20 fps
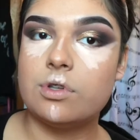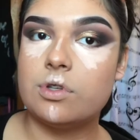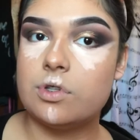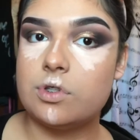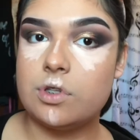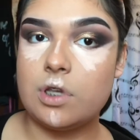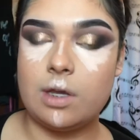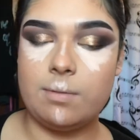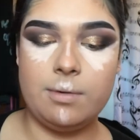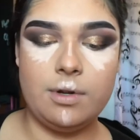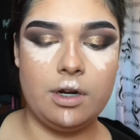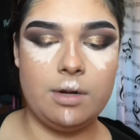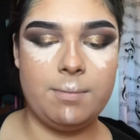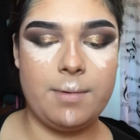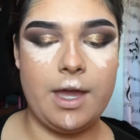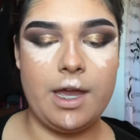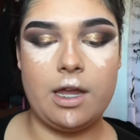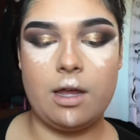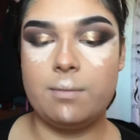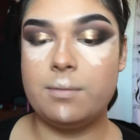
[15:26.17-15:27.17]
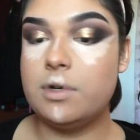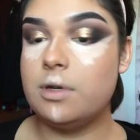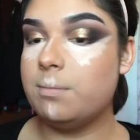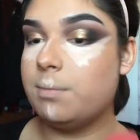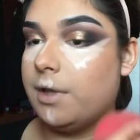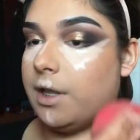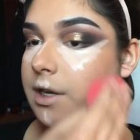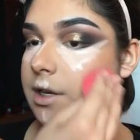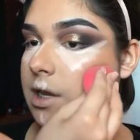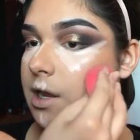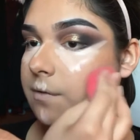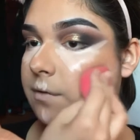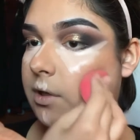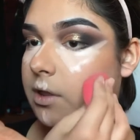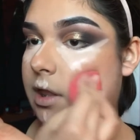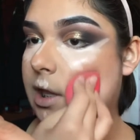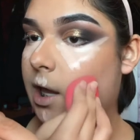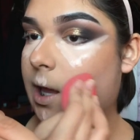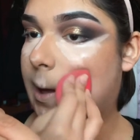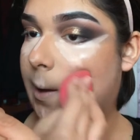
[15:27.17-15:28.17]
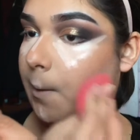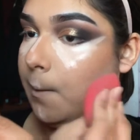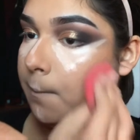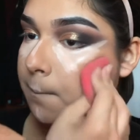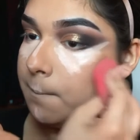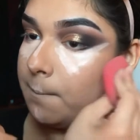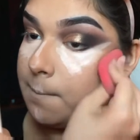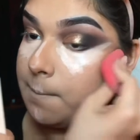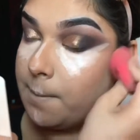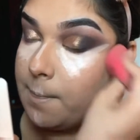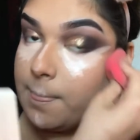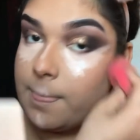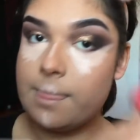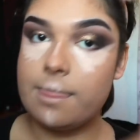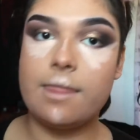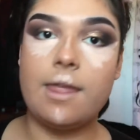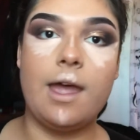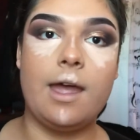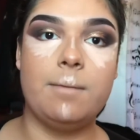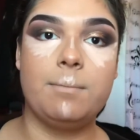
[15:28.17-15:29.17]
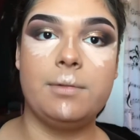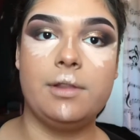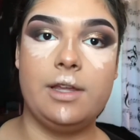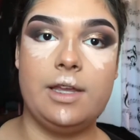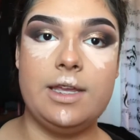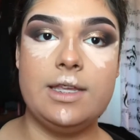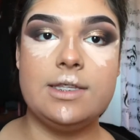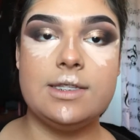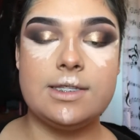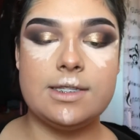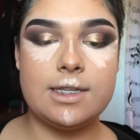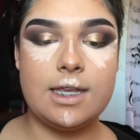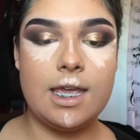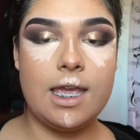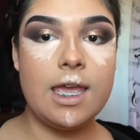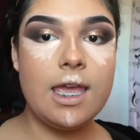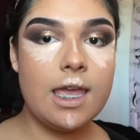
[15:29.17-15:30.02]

So I'll be right back. I'm gonna blend everything out that I placed,